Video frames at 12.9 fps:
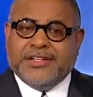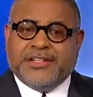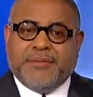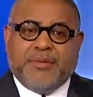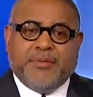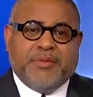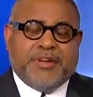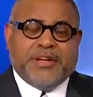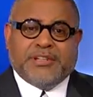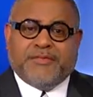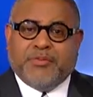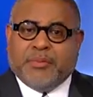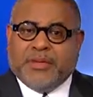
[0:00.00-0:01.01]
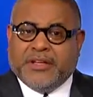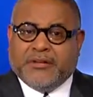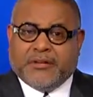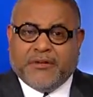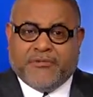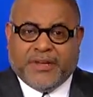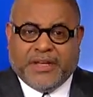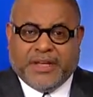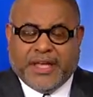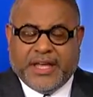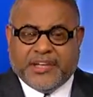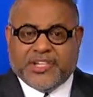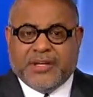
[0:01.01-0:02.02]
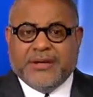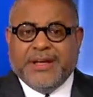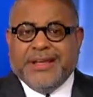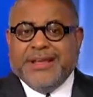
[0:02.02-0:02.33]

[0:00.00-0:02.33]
simply because of a political affiliation.